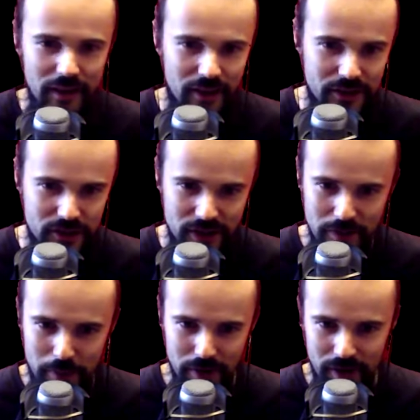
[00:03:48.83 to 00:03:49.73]

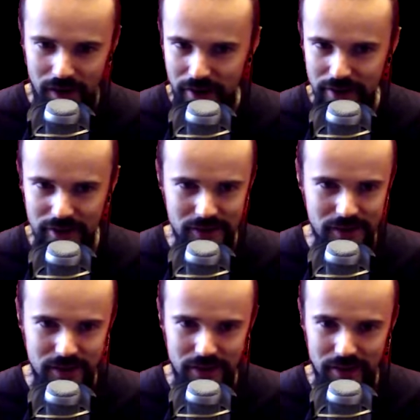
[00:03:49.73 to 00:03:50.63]
Sheeper
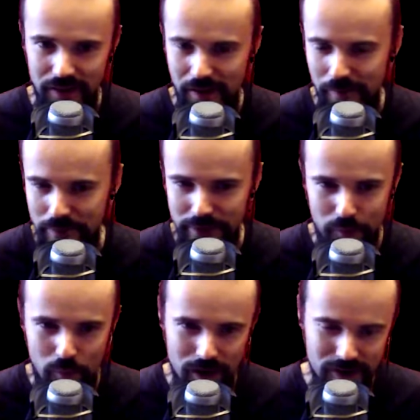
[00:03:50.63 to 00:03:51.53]
Guardians
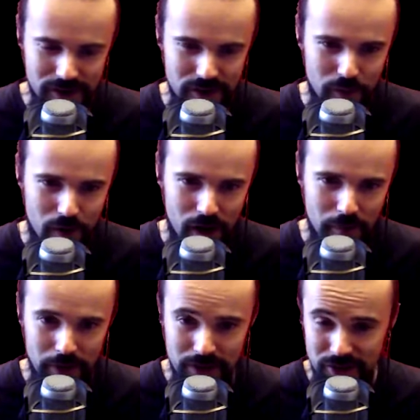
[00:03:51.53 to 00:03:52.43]
once in a while,
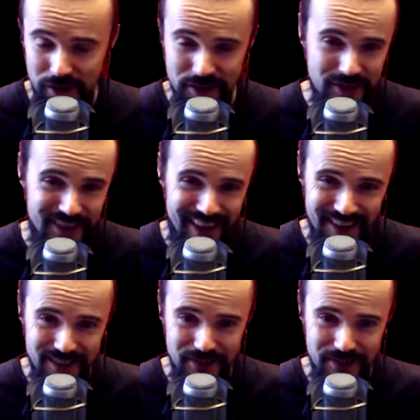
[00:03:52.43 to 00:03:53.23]
but it just tanked